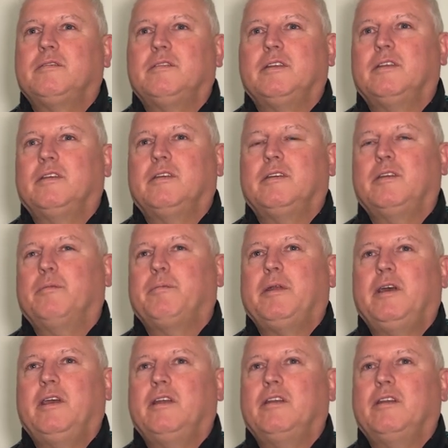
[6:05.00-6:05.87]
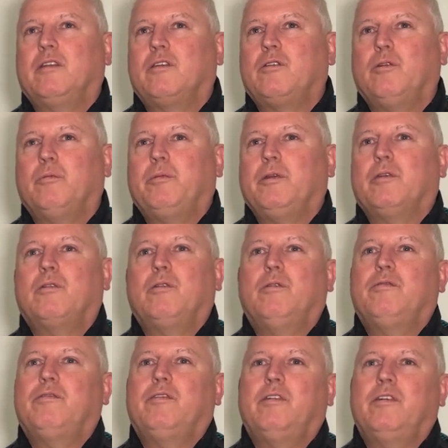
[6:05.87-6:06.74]
You know, you're playing a couple of
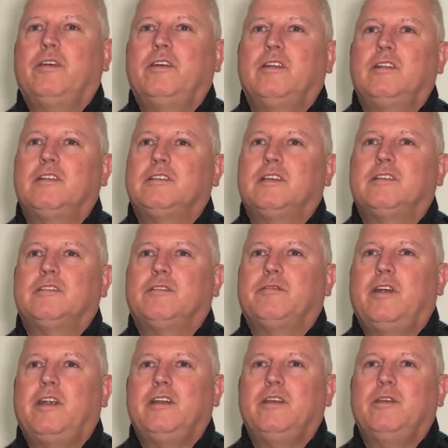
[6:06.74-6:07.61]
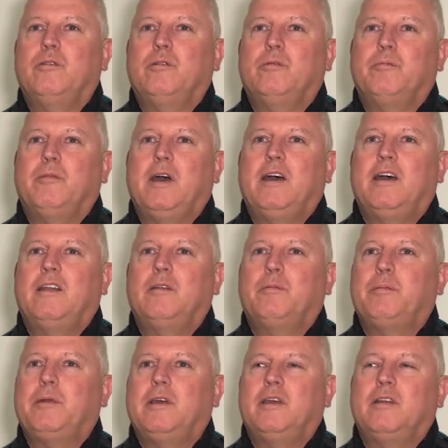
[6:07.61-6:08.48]
cup finals as a very young man. I
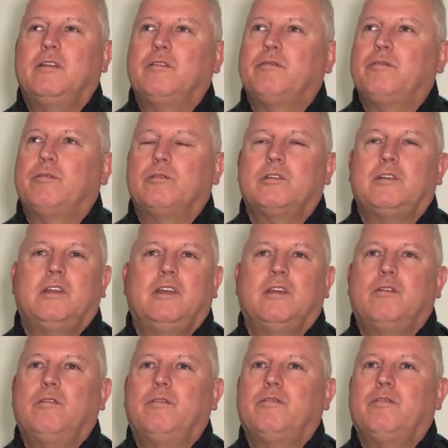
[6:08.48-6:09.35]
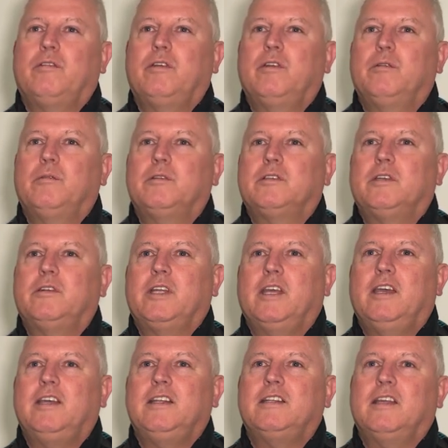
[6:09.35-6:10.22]
played in the first league cup final, I was only
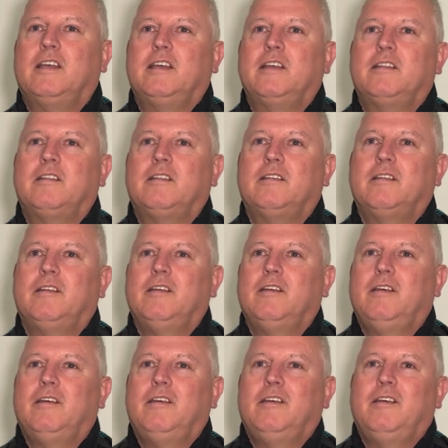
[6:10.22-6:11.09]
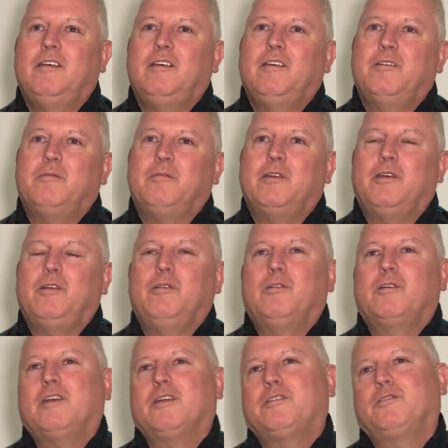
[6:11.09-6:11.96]
18. When I
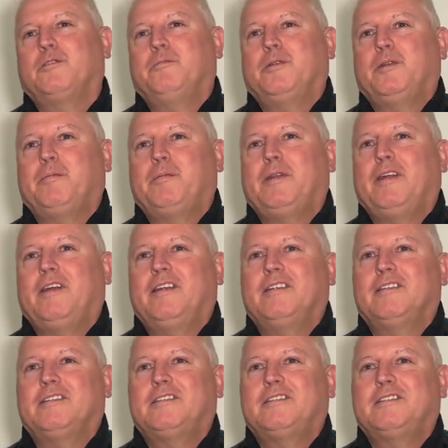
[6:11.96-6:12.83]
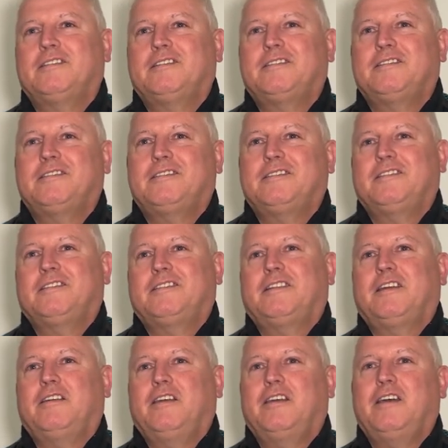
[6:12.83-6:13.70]
look at some of the players
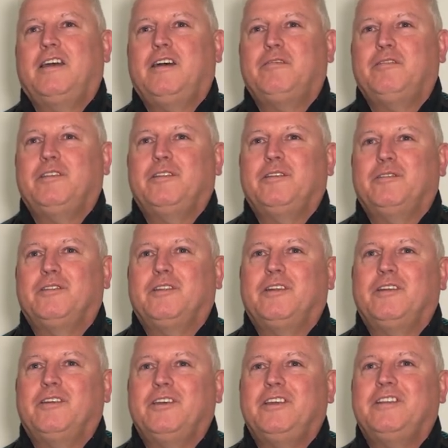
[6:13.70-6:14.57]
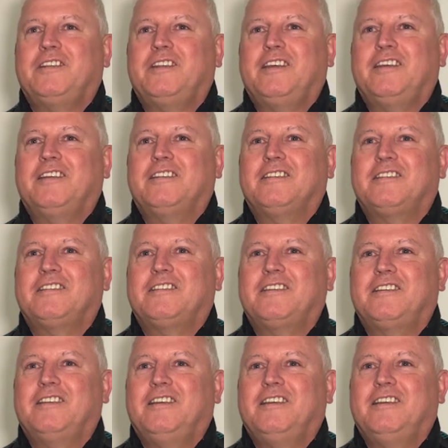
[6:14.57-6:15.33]
that I have in the under 19s,